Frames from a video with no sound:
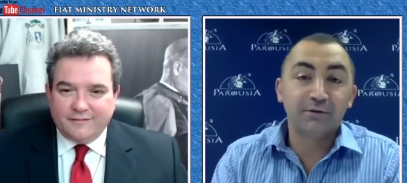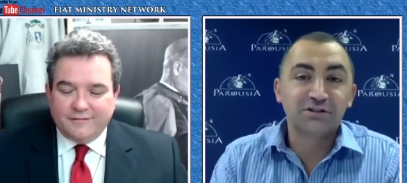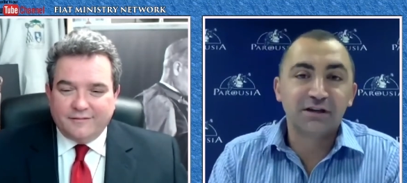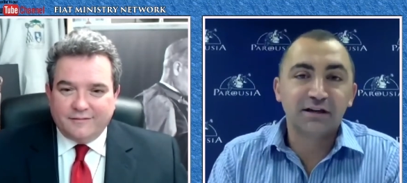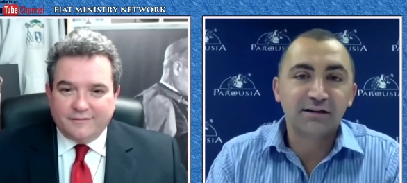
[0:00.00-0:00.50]

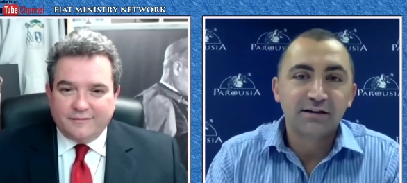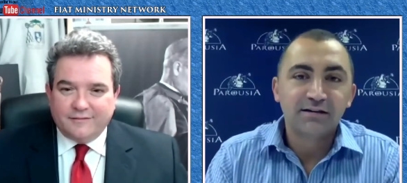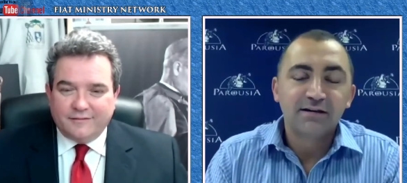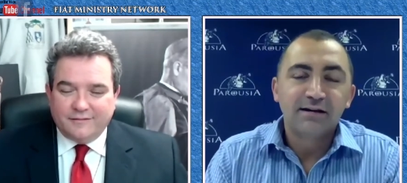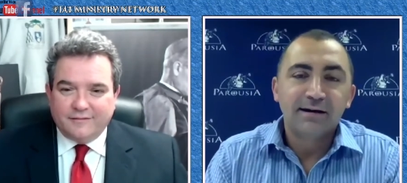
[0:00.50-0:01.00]
Speaker 1: each day.
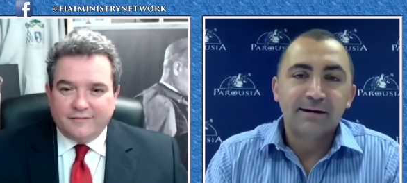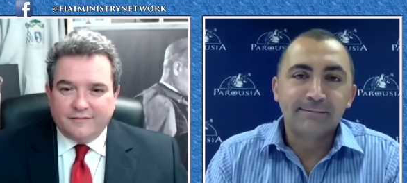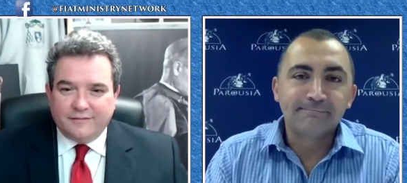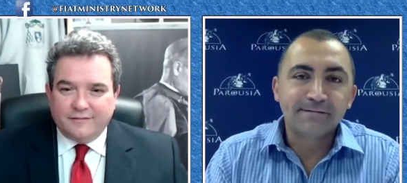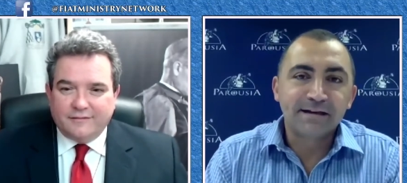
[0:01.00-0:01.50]

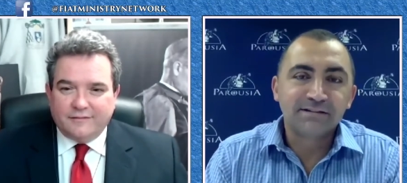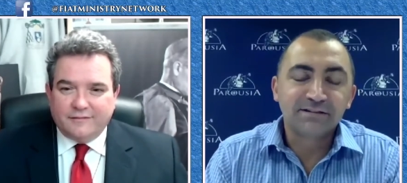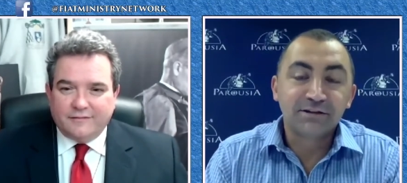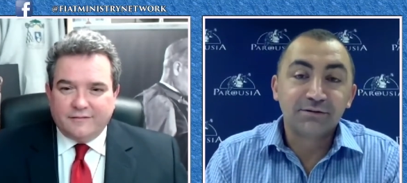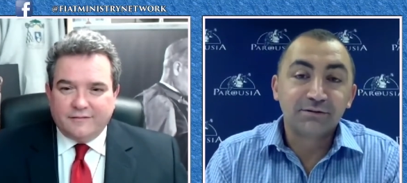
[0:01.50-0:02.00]
And
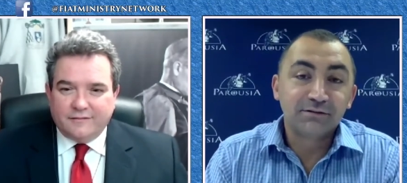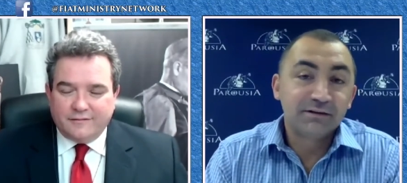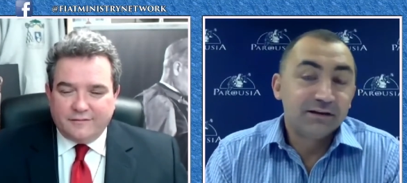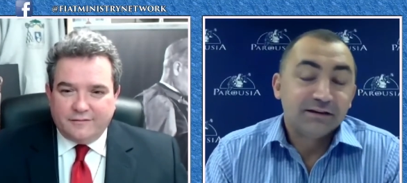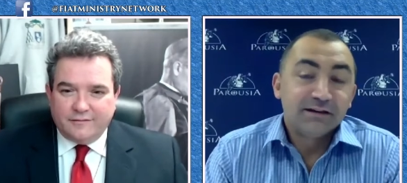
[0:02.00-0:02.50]
so,
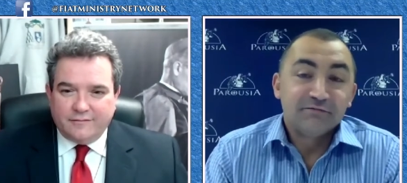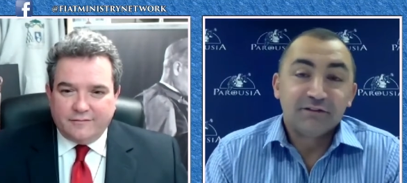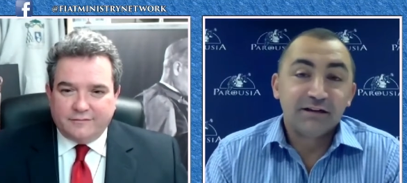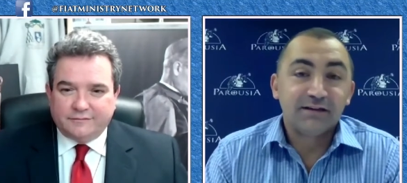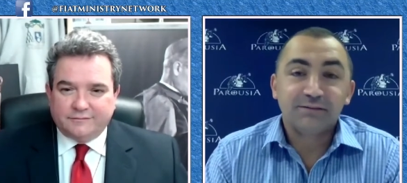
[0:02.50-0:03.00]
yeah, get
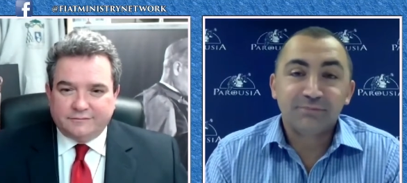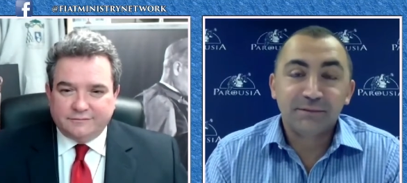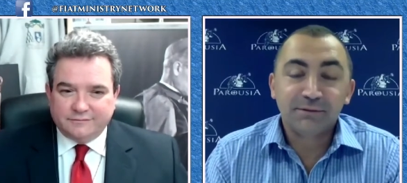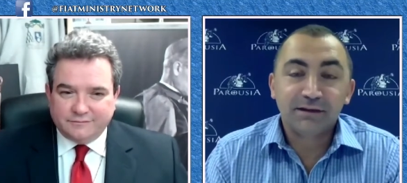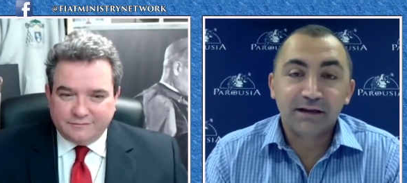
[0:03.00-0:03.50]
ready.
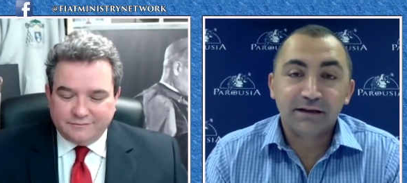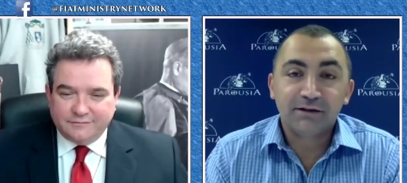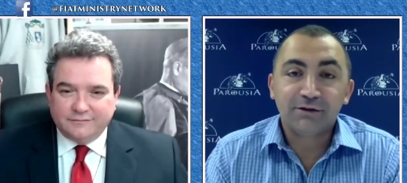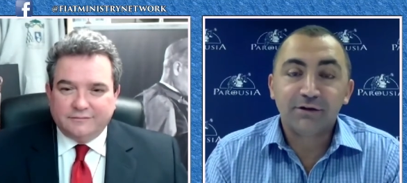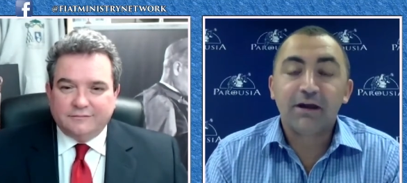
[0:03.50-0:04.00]
People are going to
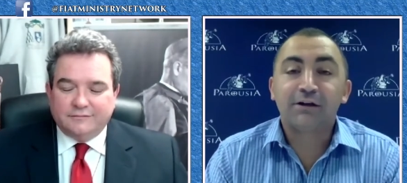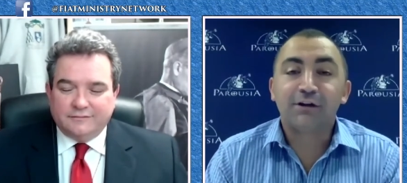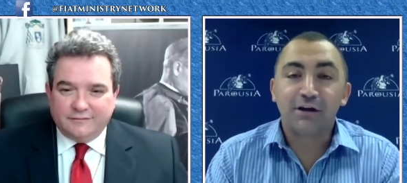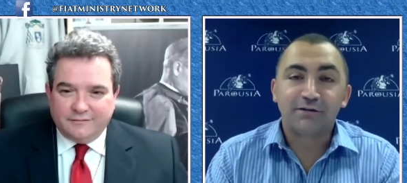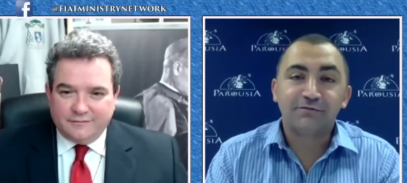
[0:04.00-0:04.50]
learn a
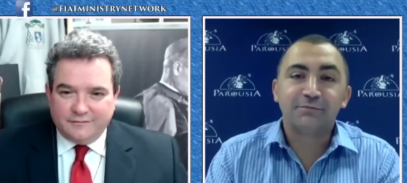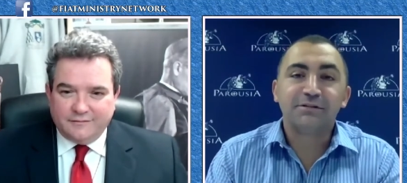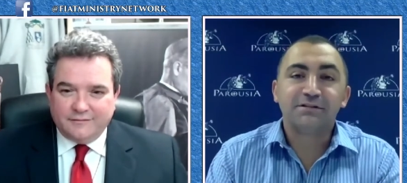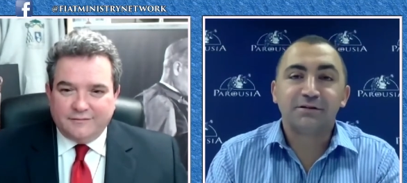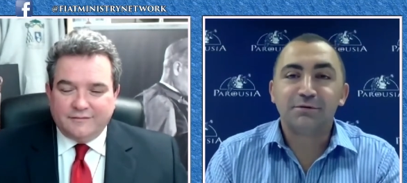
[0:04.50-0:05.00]
lot from
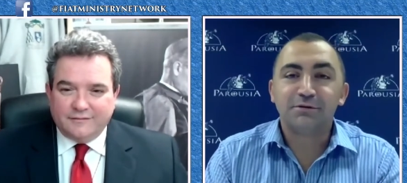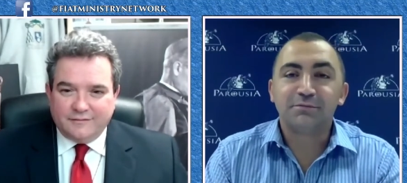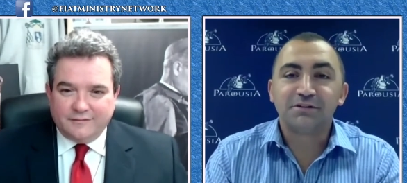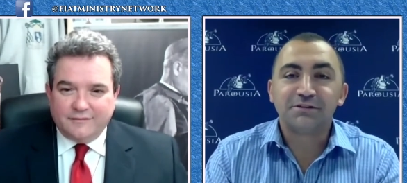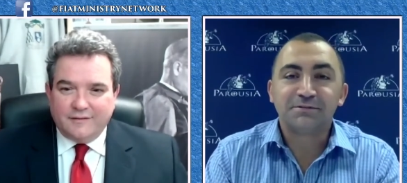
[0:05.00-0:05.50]
this whole
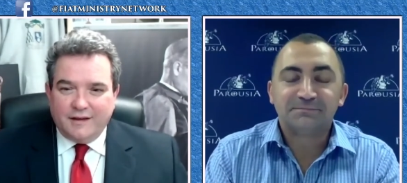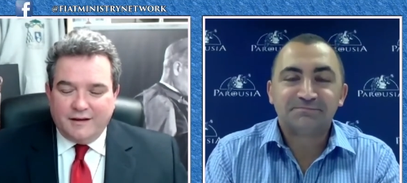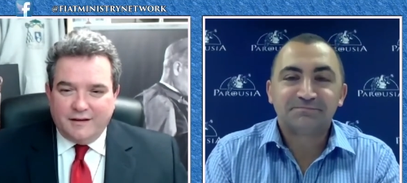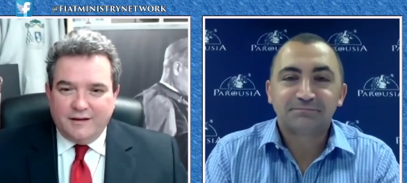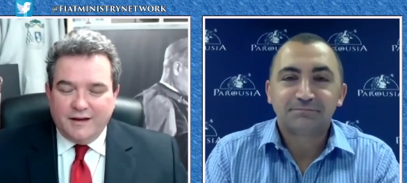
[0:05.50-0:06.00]
pilgrimage.
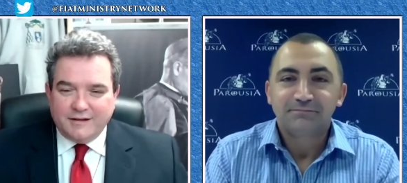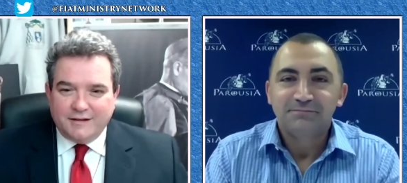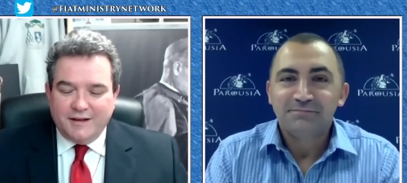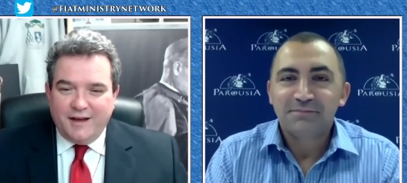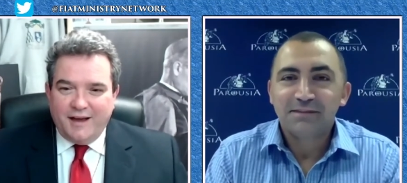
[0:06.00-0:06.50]

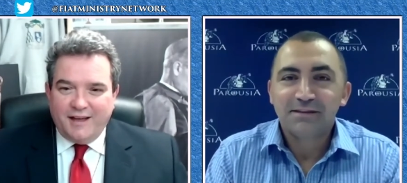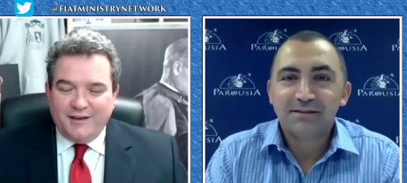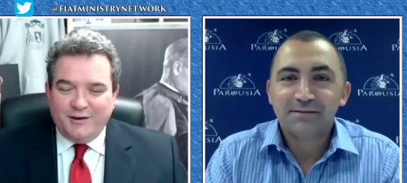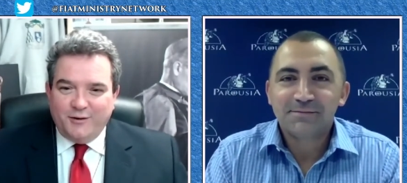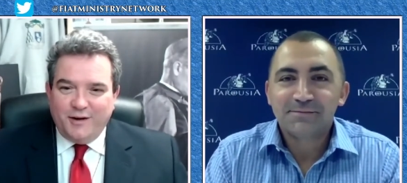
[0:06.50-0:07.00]
Speaker 2: Yes.
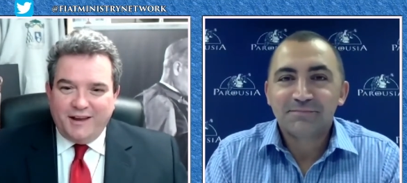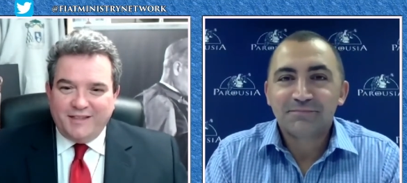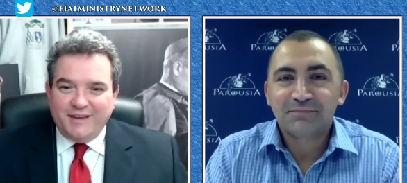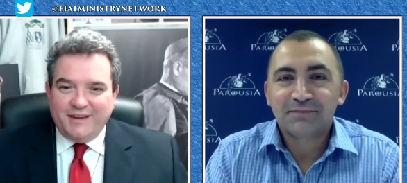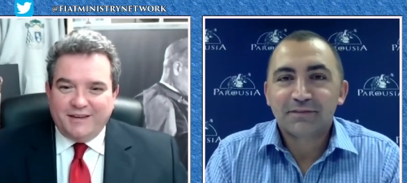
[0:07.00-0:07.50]
You know, and I
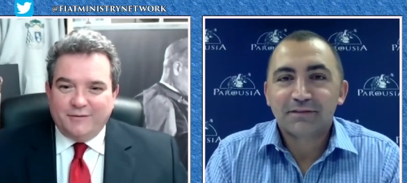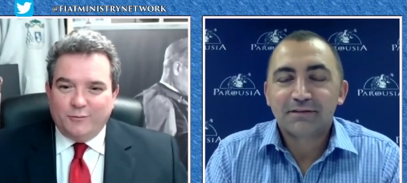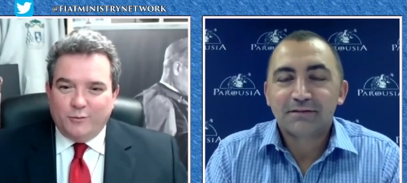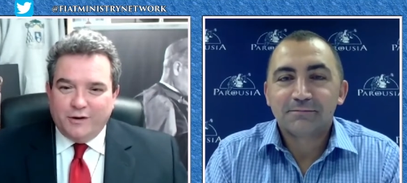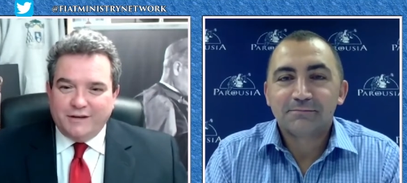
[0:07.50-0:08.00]
think
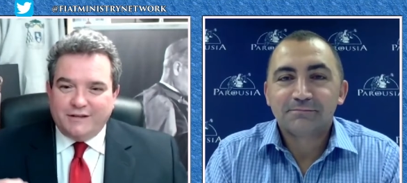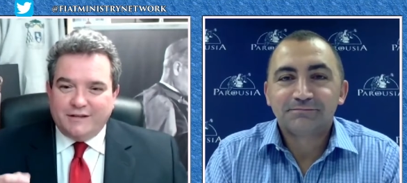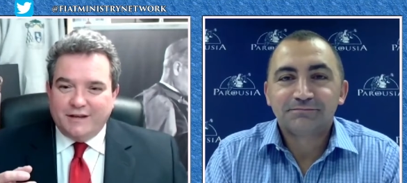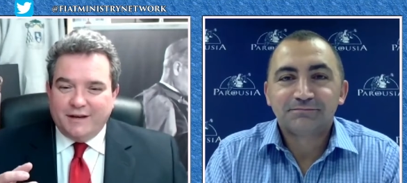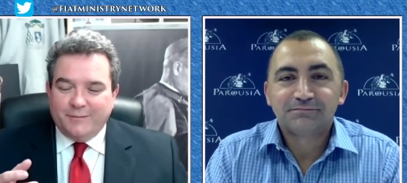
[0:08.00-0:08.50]
what
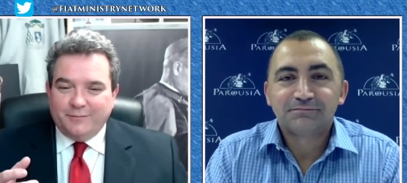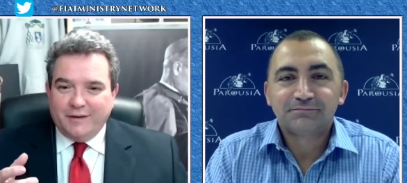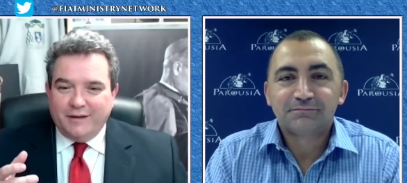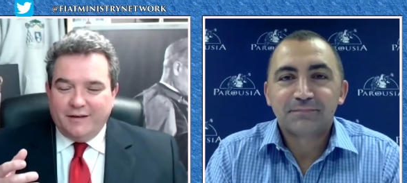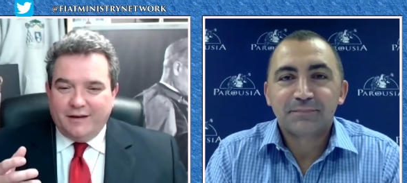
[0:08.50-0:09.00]

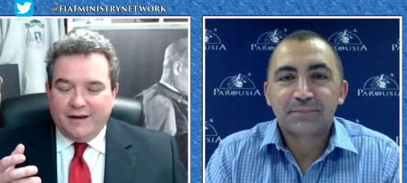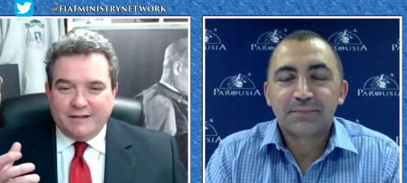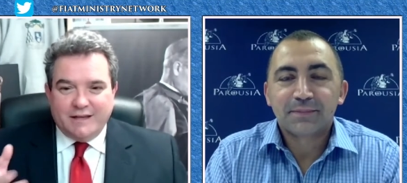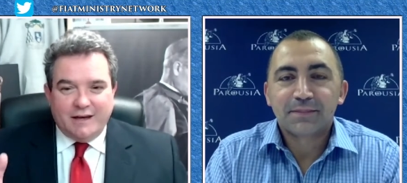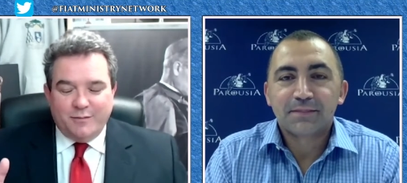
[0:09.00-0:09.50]
I
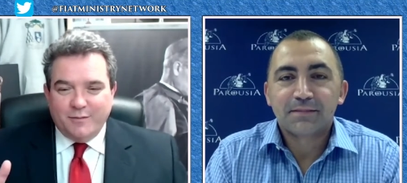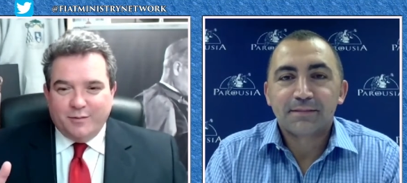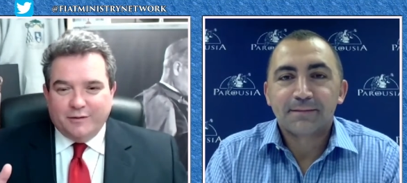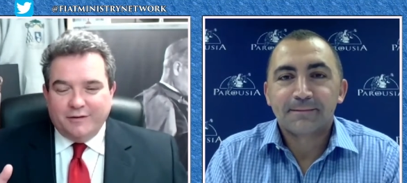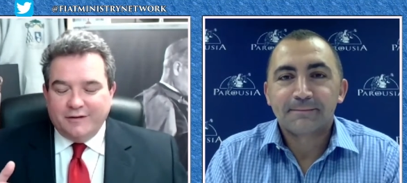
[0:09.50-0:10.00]
say to
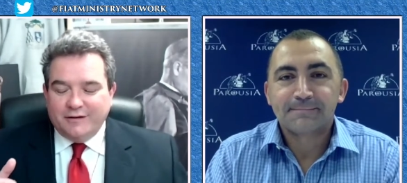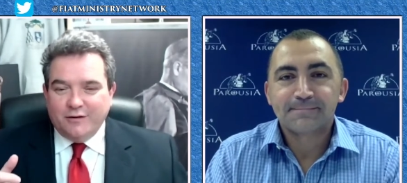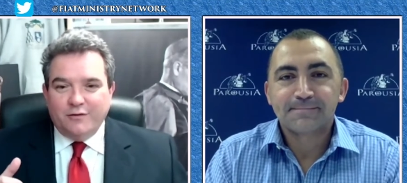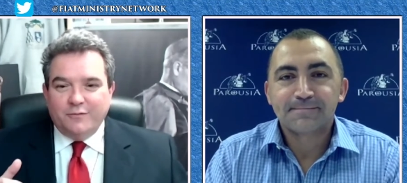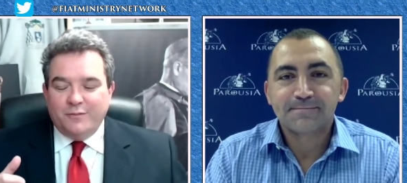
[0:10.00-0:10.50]
people,
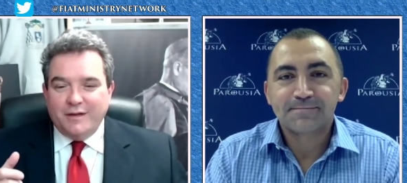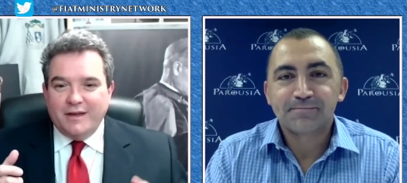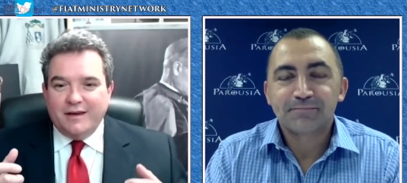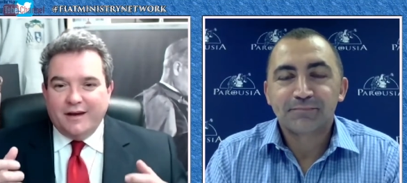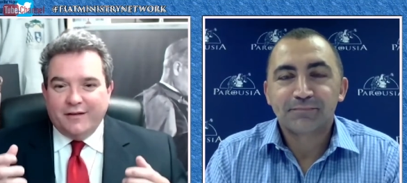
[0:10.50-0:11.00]
don't
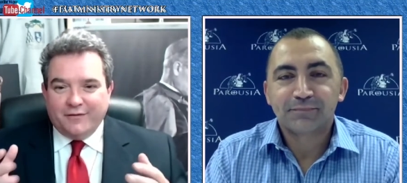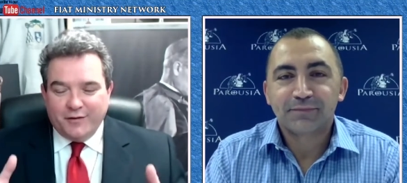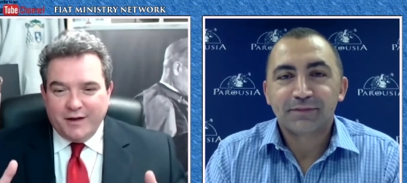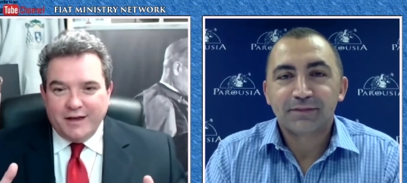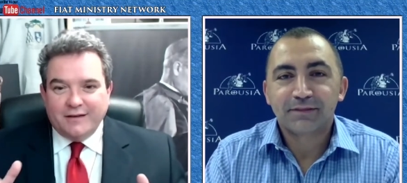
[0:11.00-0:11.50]
be
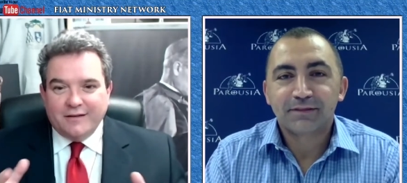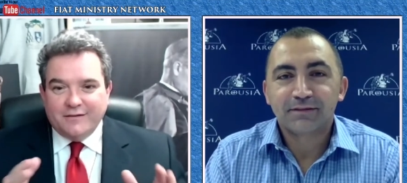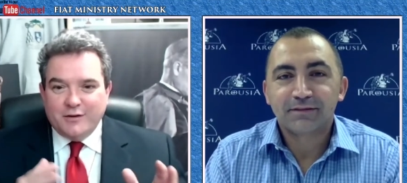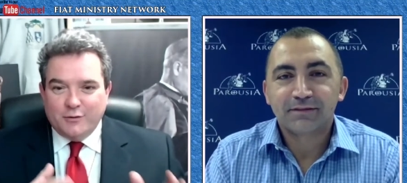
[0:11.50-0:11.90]
afraid of the